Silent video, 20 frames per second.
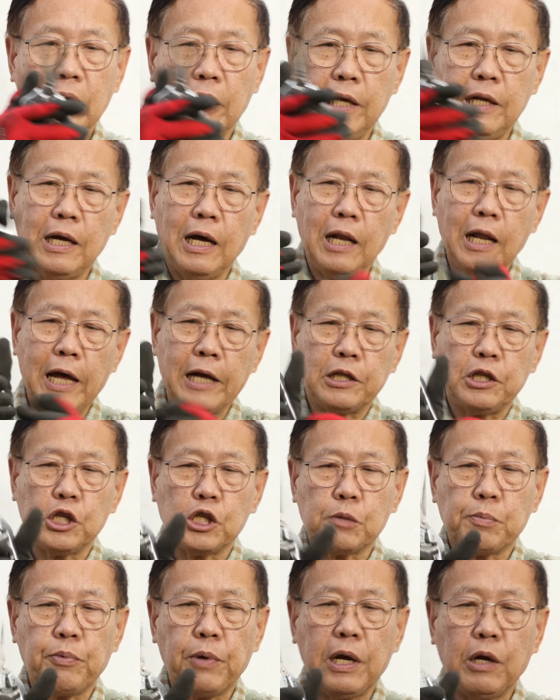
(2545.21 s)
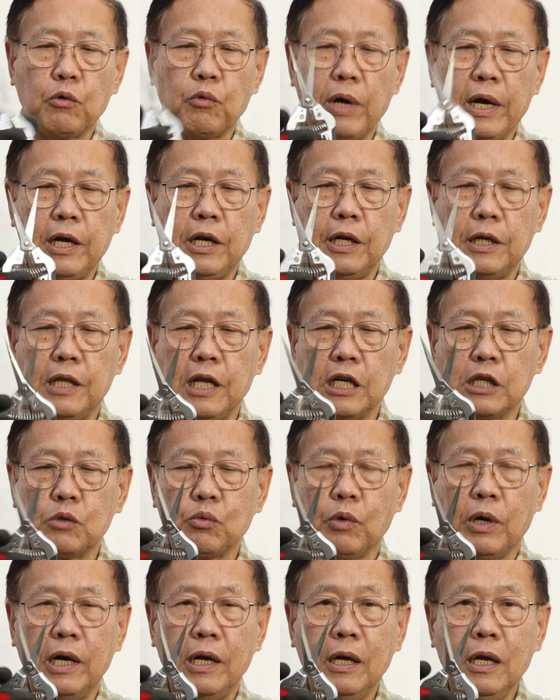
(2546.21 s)
And I like the spring right here, that's
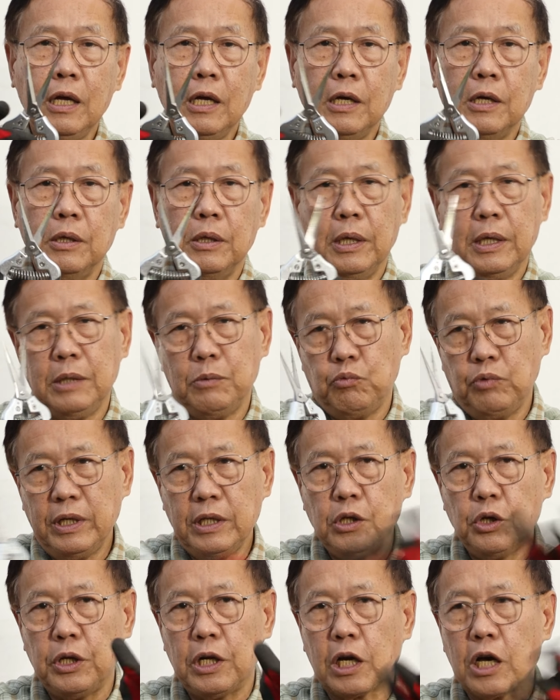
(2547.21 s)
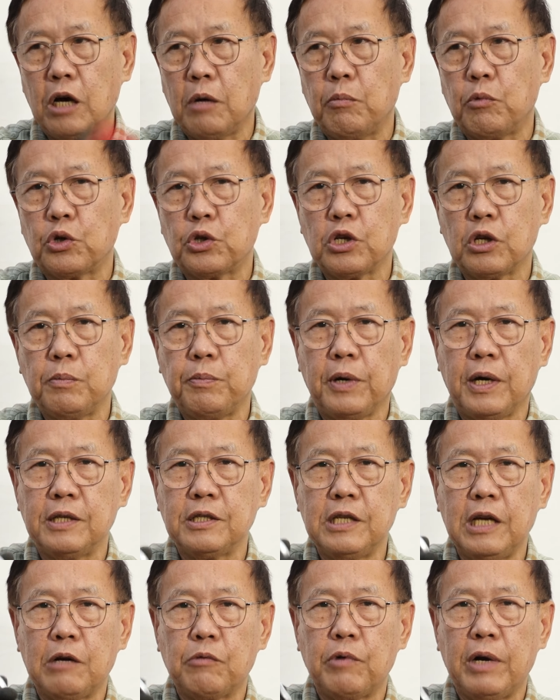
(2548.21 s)
why it, we do the commercial
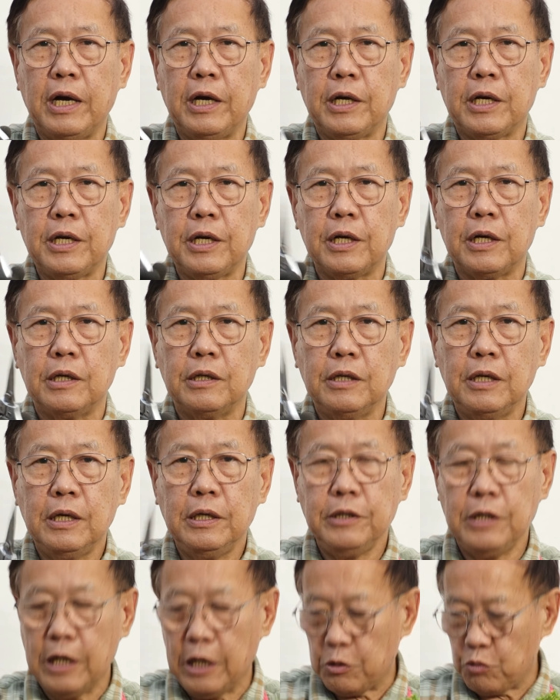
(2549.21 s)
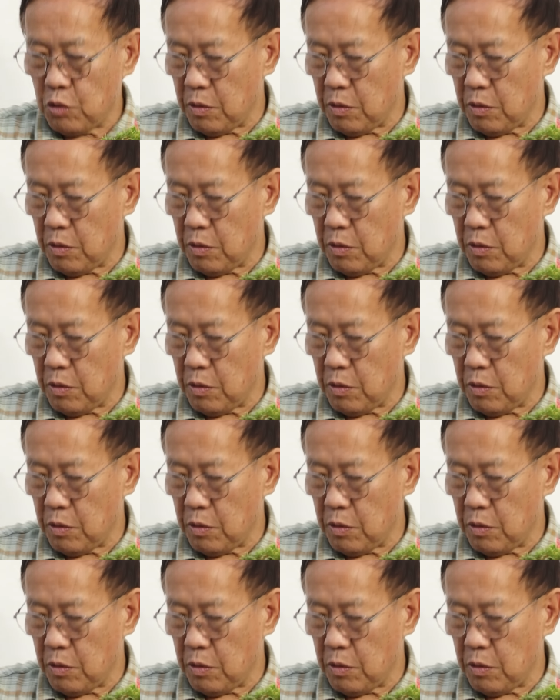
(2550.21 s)
bonsai right here. Yeah,